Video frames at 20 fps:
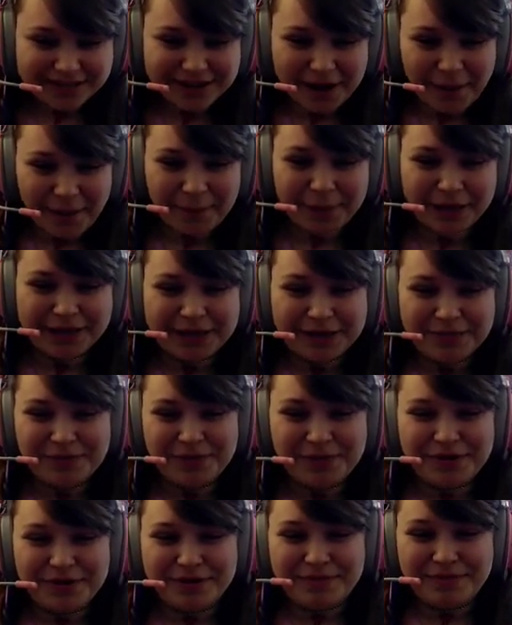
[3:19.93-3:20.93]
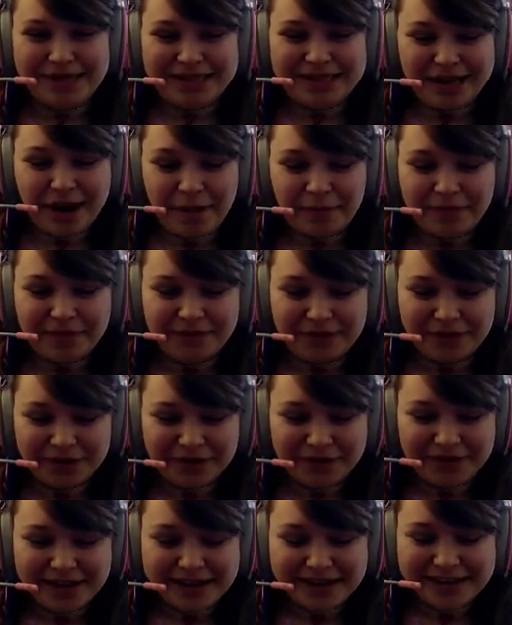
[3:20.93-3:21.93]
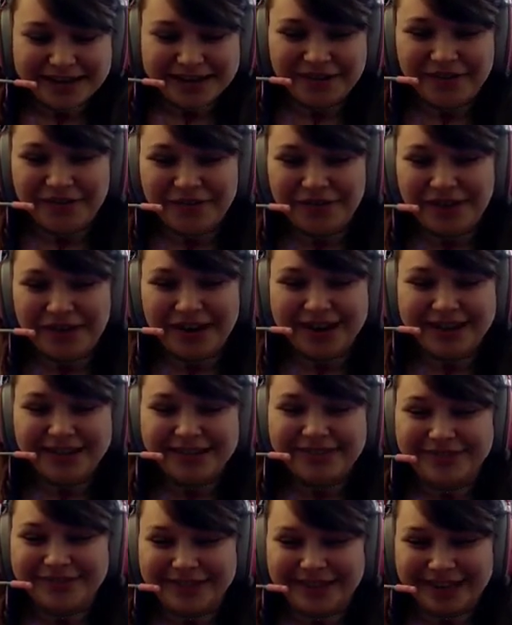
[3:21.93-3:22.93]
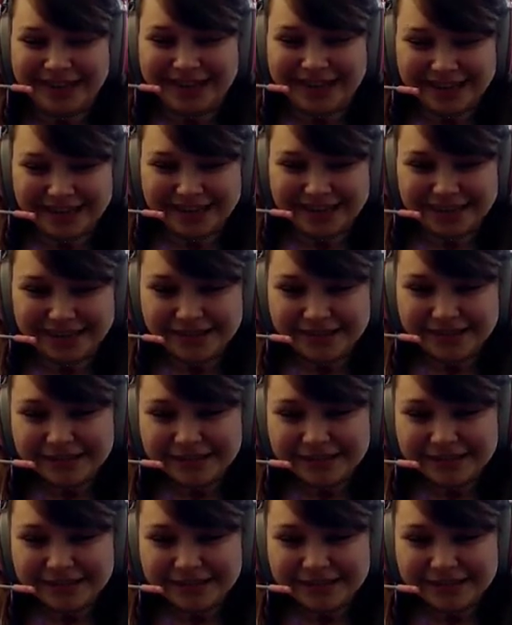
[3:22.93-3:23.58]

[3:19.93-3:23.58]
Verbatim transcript: A peekaboo I'm on top of you. Fucking right.